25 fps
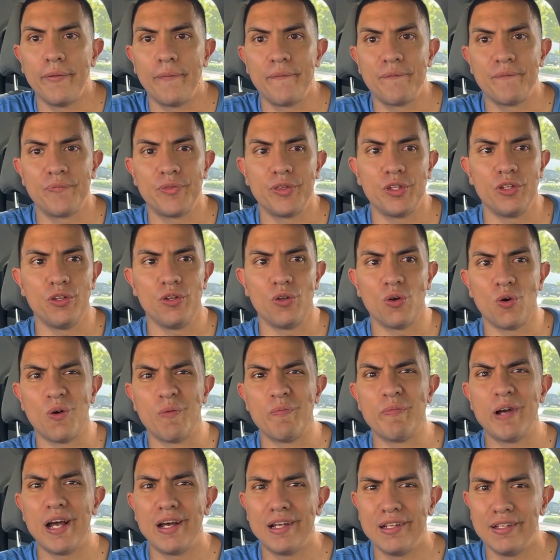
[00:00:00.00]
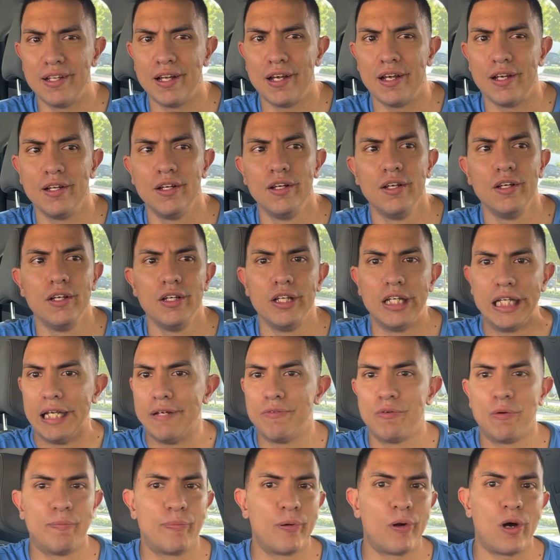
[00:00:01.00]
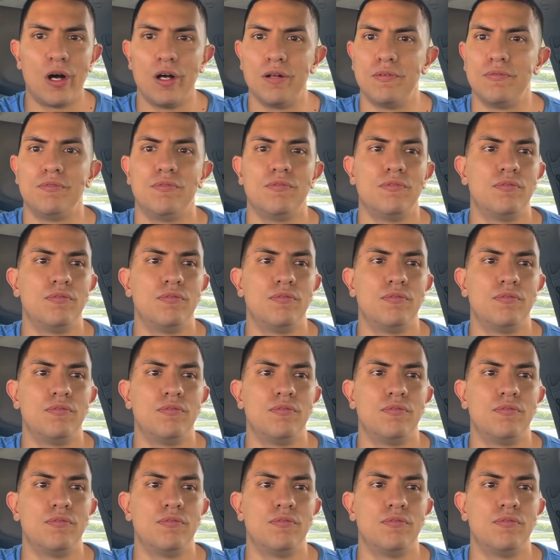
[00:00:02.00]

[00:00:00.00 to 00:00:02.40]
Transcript: And, you know, a man that even brought